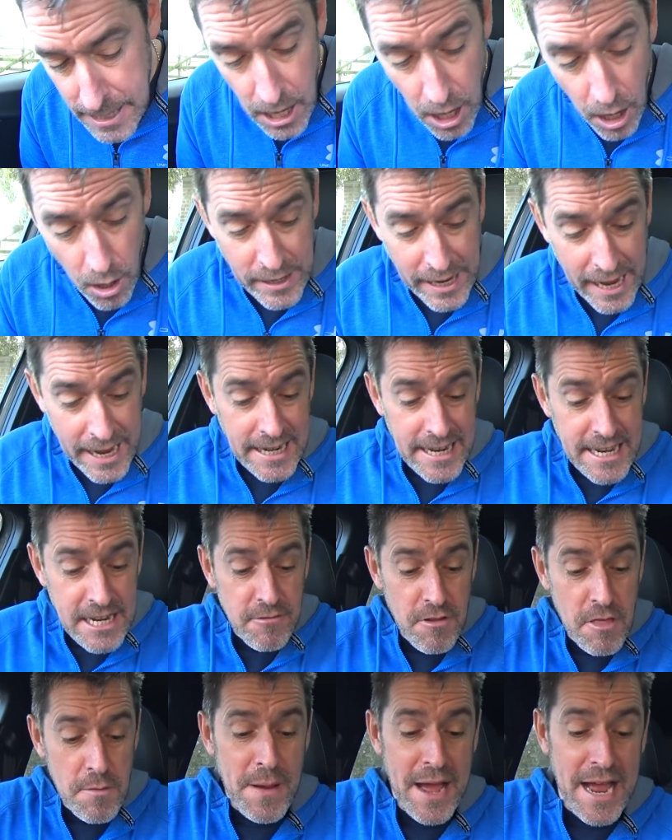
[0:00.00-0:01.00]
Okay,
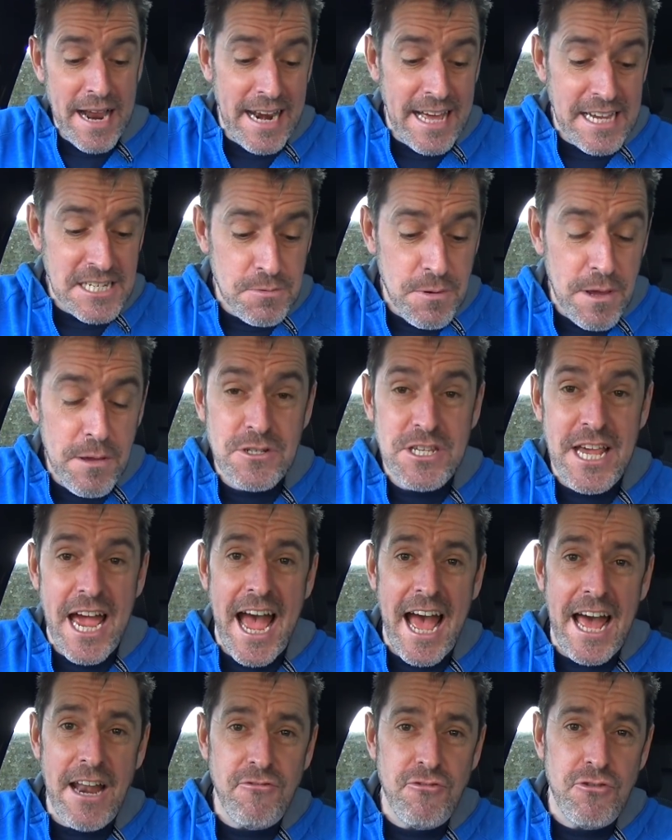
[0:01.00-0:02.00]
leader of the pack last week was
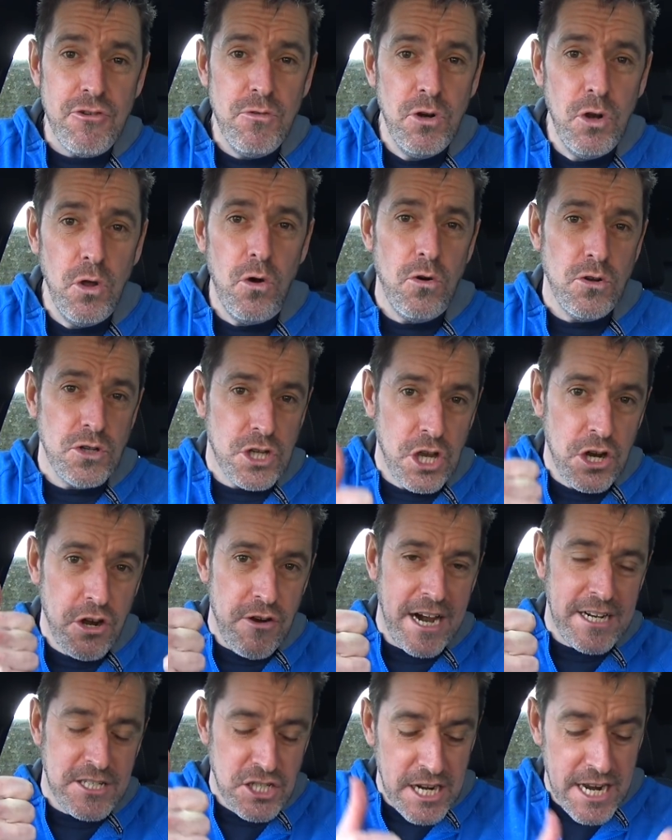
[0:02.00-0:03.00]
Andrew Lord.
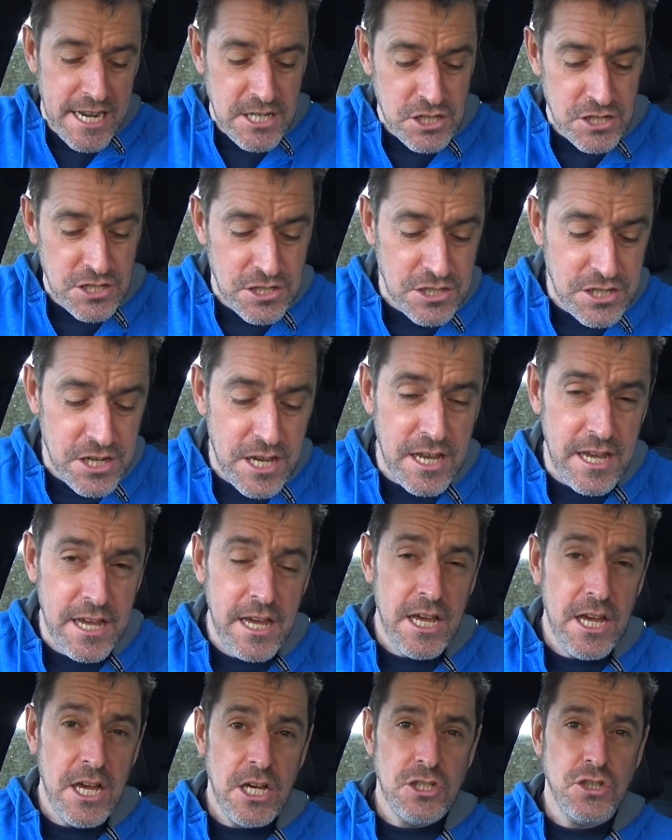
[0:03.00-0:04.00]
Congratulations, sir.
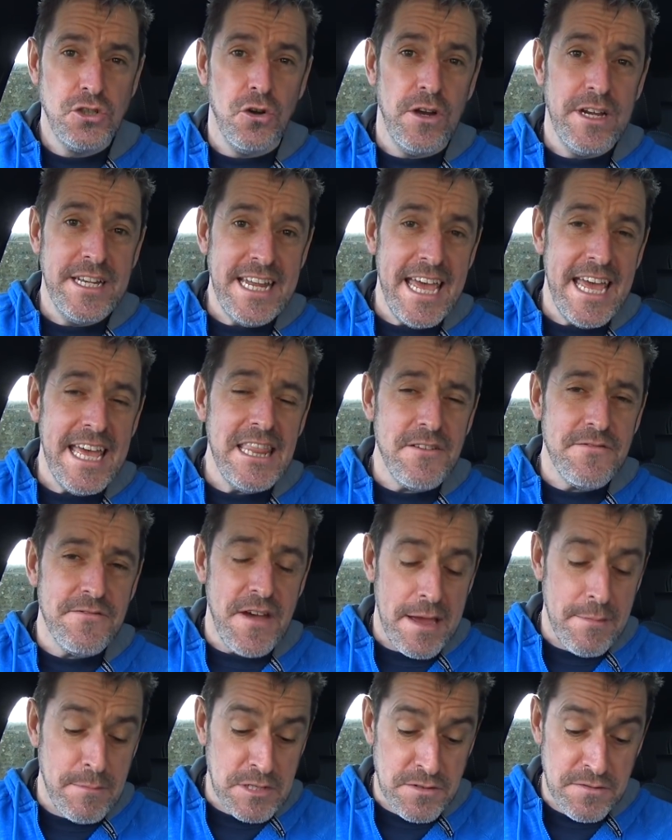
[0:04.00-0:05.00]
Joined in the
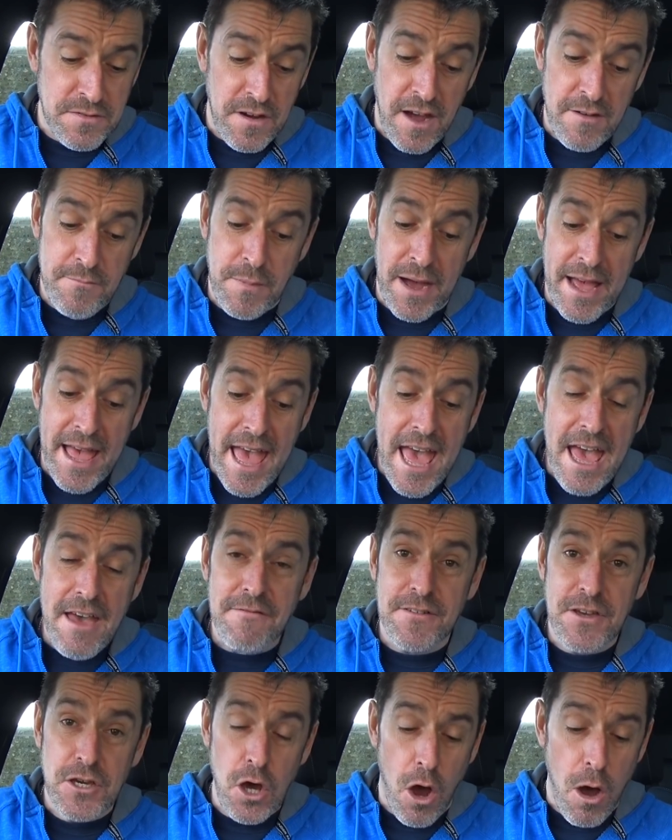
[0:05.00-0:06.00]
famous five by
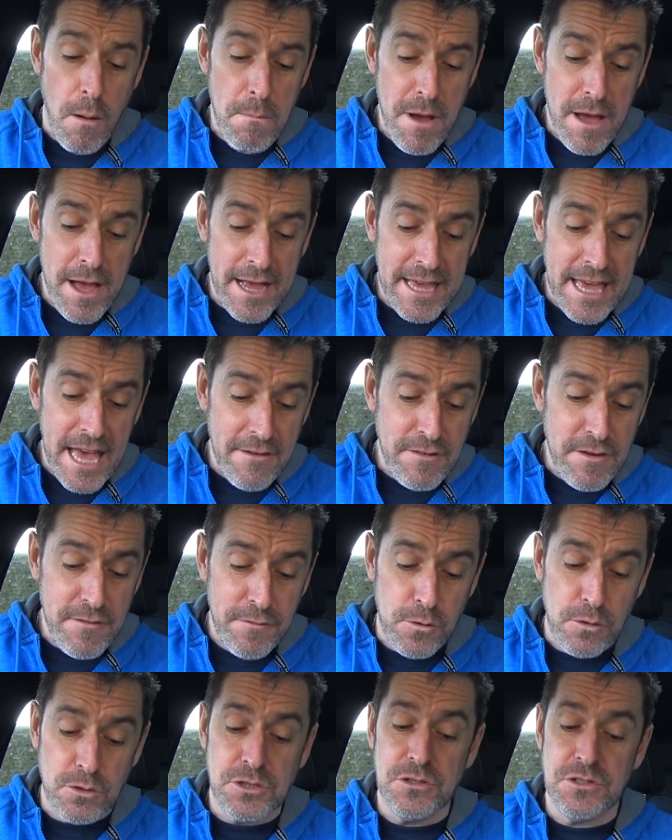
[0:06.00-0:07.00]
F. Gom,
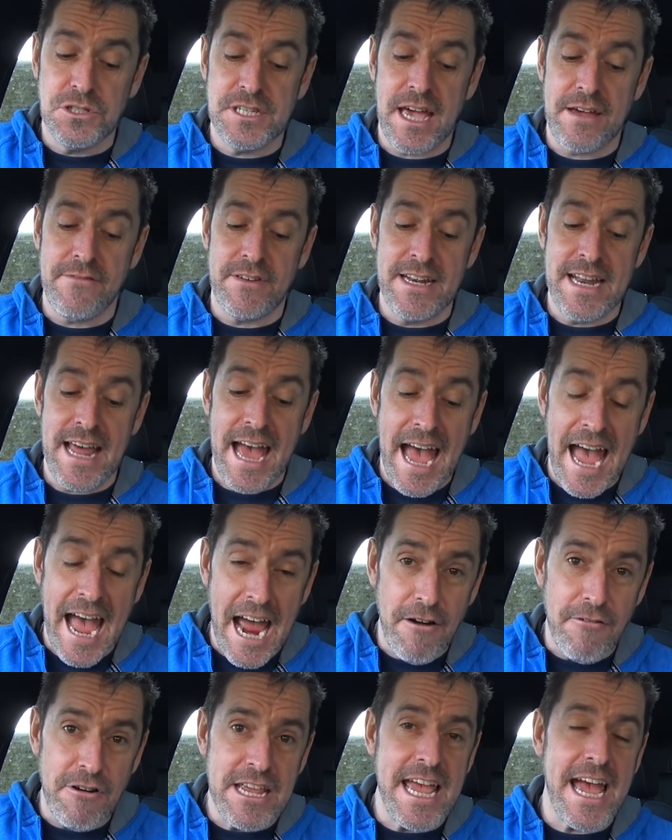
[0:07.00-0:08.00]
Kevy427,
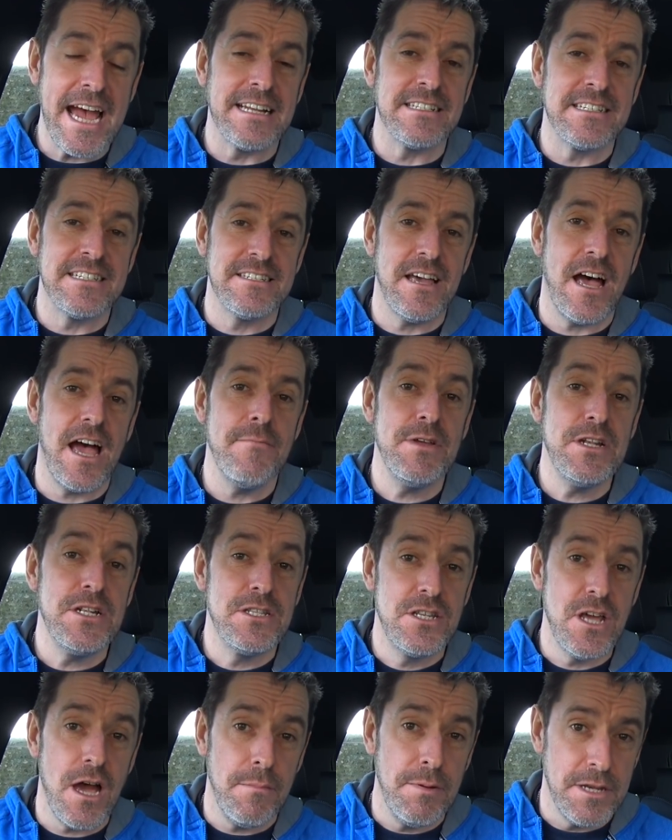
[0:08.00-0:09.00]
Harry and Simon
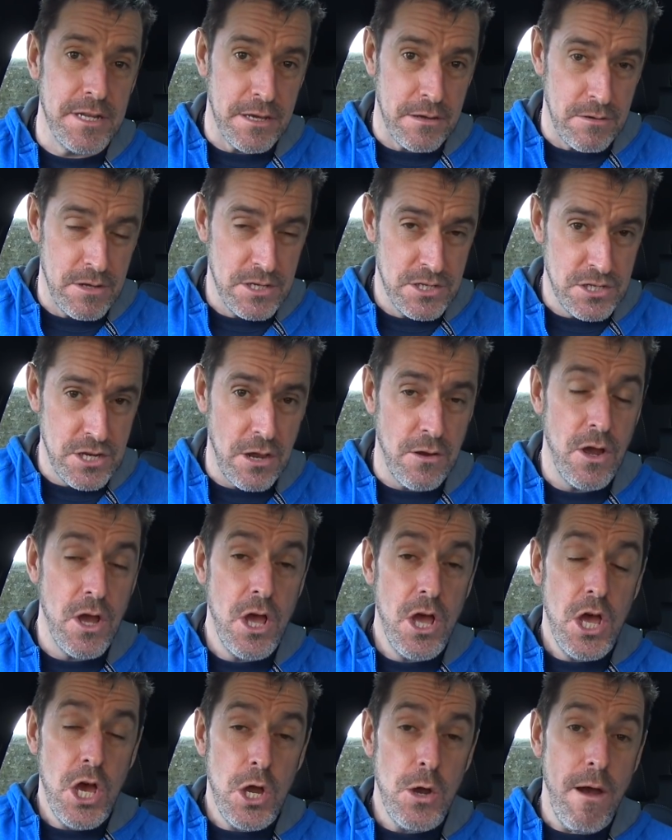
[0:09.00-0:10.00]
W. So
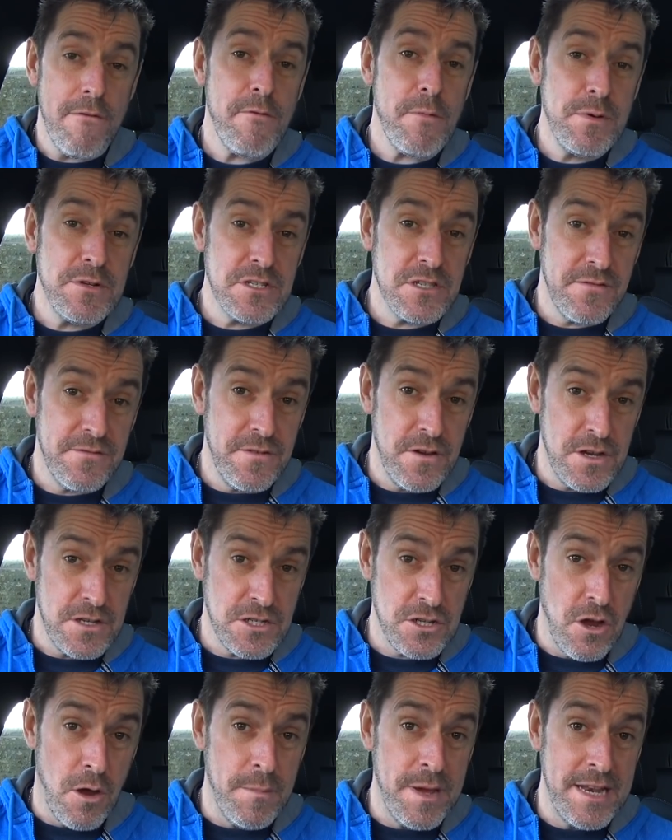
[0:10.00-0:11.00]
whoever puts the
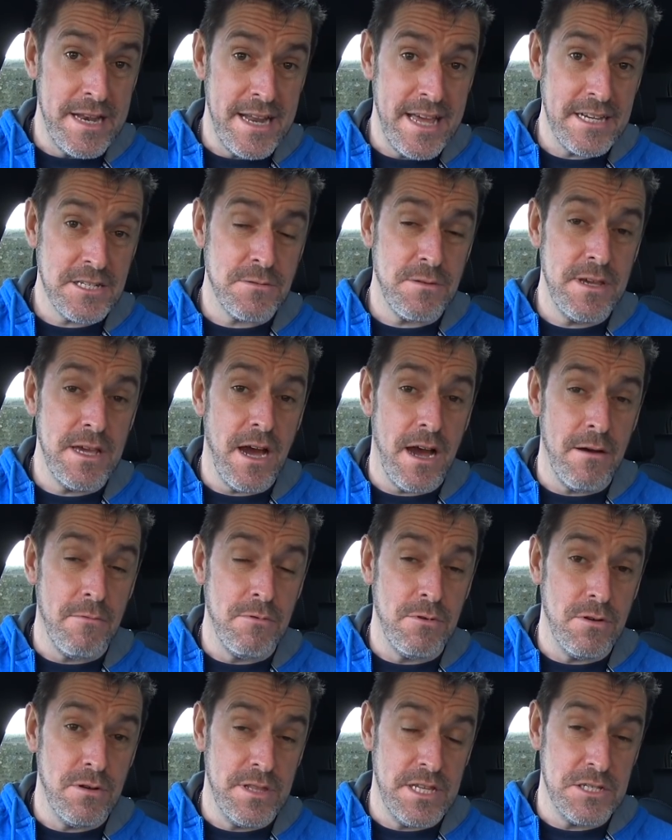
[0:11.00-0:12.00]
first comment next week,
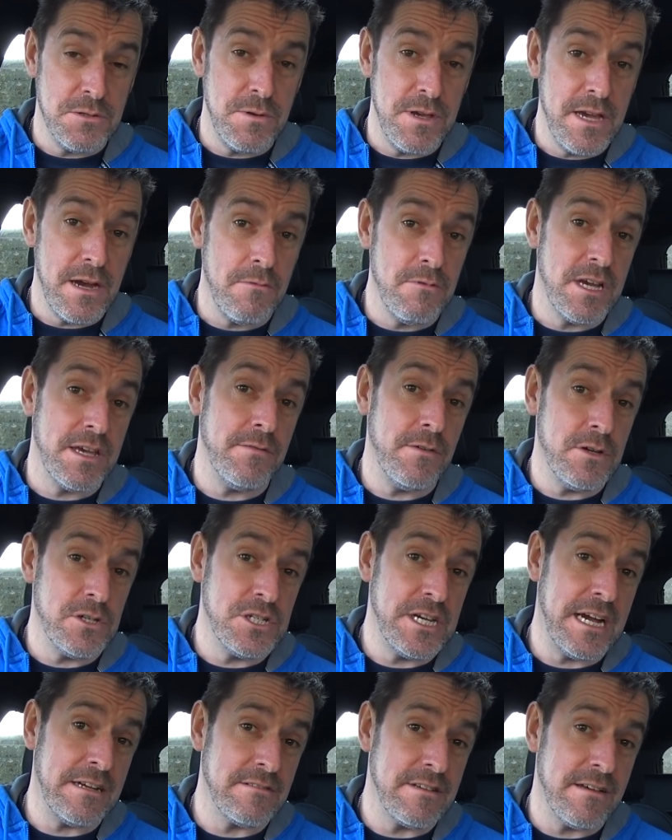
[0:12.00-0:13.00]
this week I will give you a
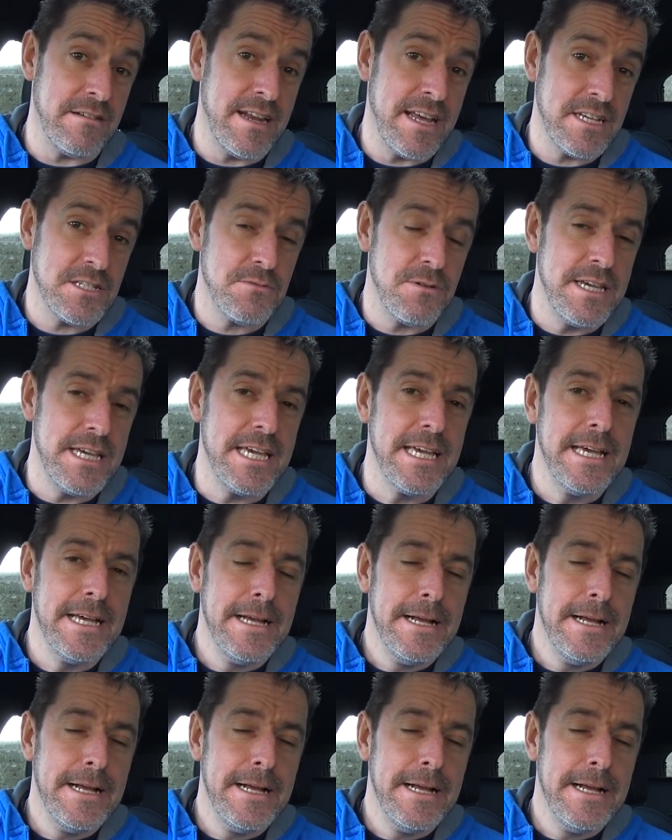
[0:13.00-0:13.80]
shout out next week.